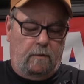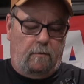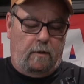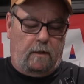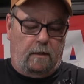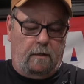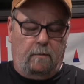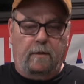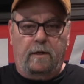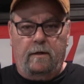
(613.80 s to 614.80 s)
really a little
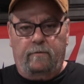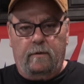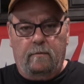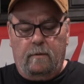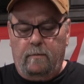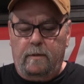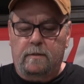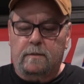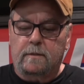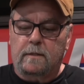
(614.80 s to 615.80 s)
bit different than what we're
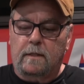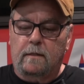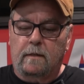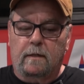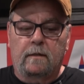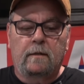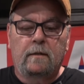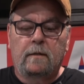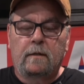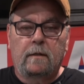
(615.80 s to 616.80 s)
used to seeing on a
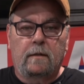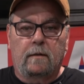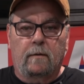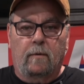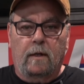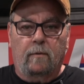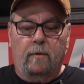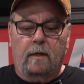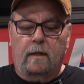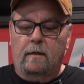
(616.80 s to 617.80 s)
Wild
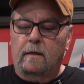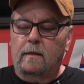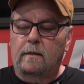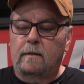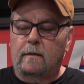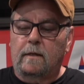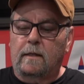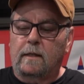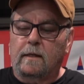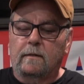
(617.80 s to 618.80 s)
Wheelie or
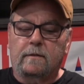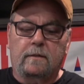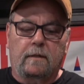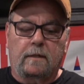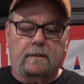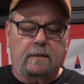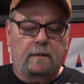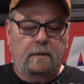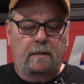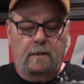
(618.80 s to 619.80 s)
anything else. So
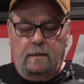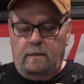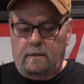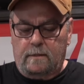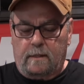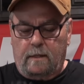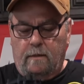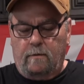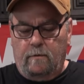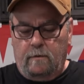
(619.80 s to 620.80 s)
that's kind of
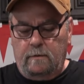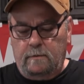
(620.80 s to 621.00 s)
cool.